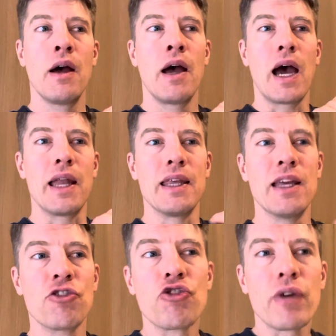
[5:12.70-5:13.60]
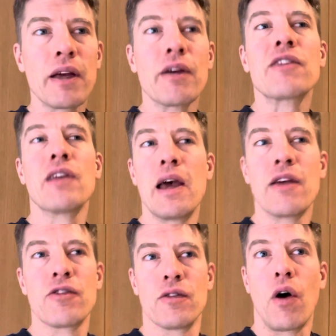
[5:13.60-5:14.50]
and the injury
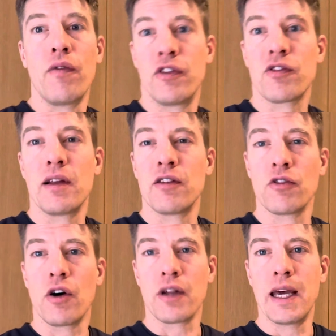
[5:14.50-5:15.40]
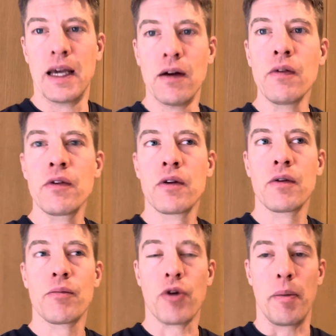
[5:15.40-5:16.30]
is not healed
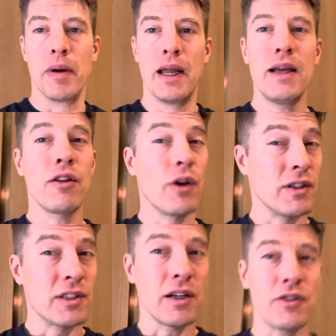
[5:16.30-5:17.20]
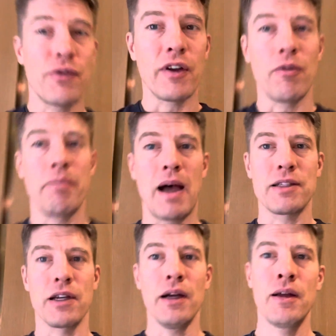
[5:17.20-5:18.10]
properly, though it does feel
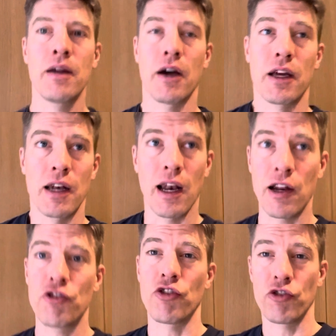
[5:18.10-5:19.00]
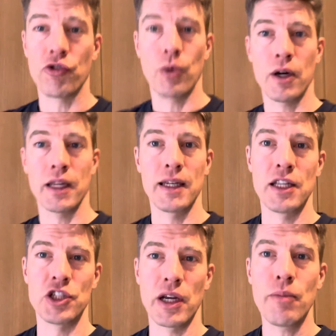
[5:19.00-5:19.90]
better. I can lunge and squat in the
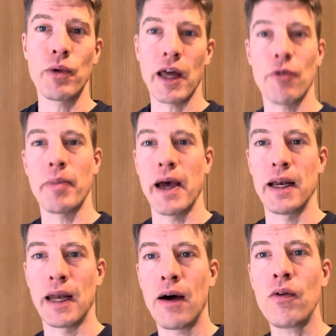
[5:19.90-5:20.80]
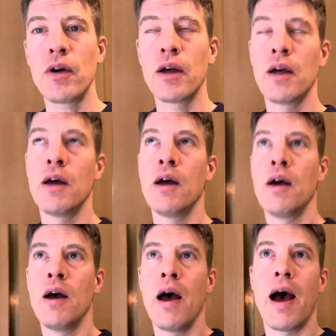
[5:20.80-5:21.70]
gym without pain now.
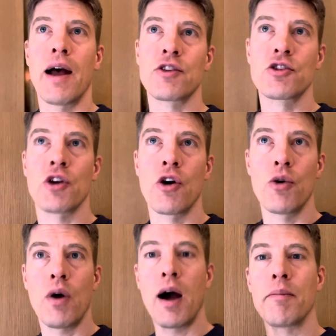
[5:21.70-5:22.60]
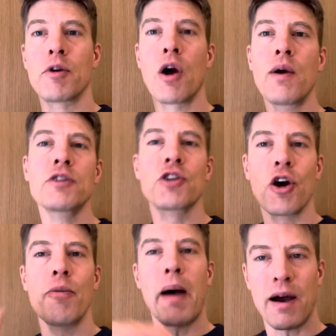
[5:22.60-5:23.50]
And so I'm going to
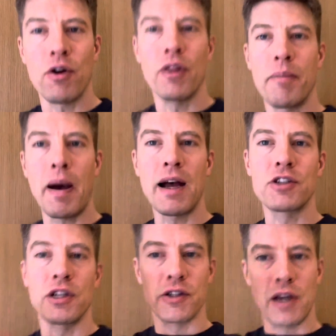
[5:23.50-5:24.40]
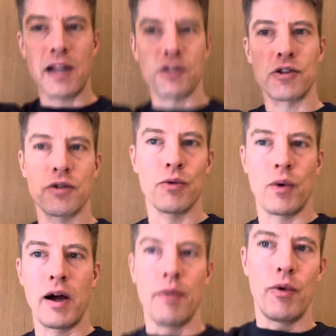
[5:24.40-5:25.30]
go back on the patches, hence
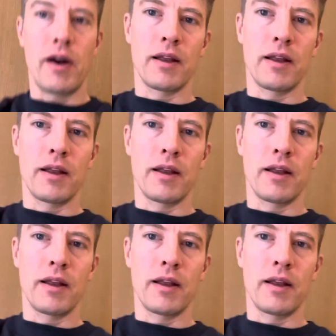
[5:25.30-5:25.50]
why I'm wearing